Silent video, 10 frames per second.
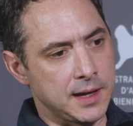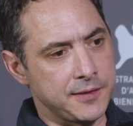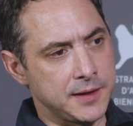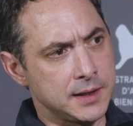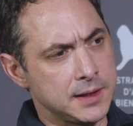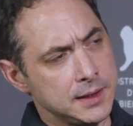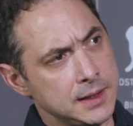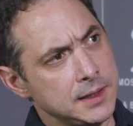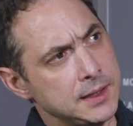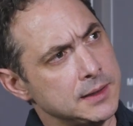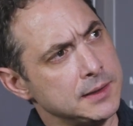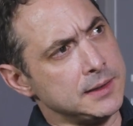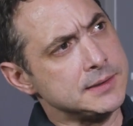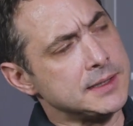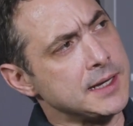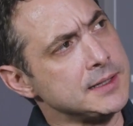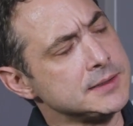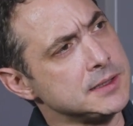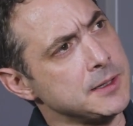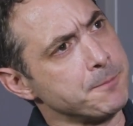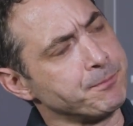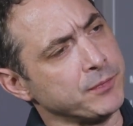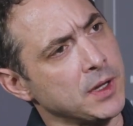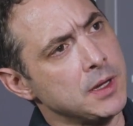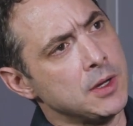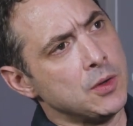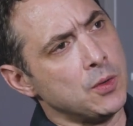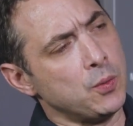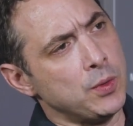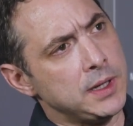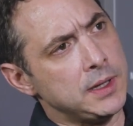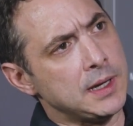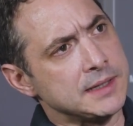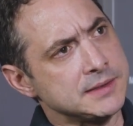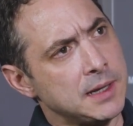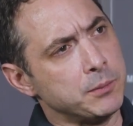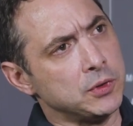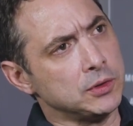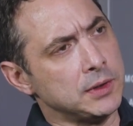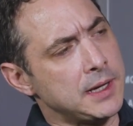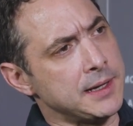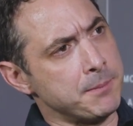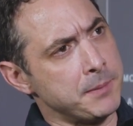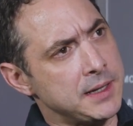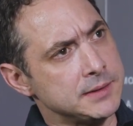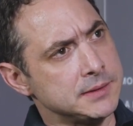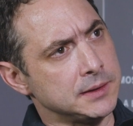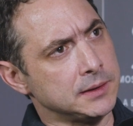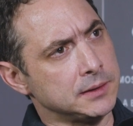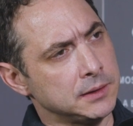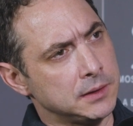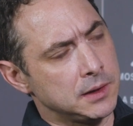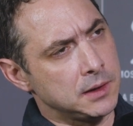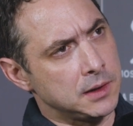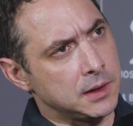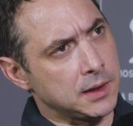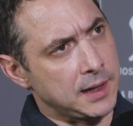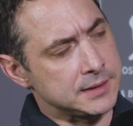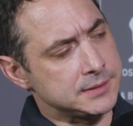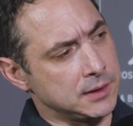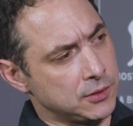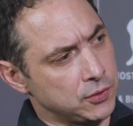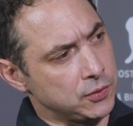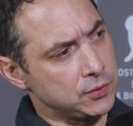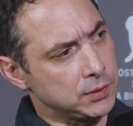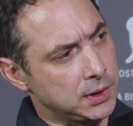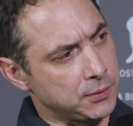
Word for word: I think in, in, in this case, um, we assemble an amazing cast and crew.